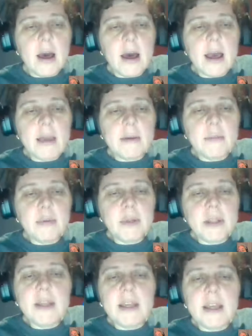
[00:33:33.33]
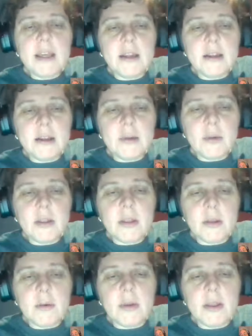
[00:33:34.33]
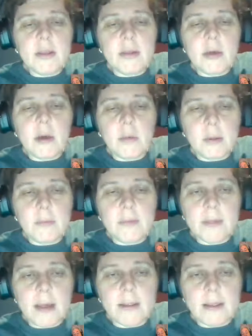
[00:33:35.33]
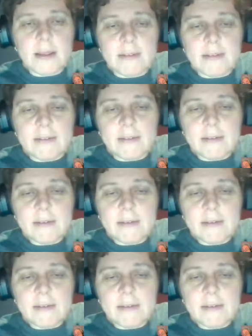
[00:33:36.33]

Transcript: I am completely in what's known as the cone of silence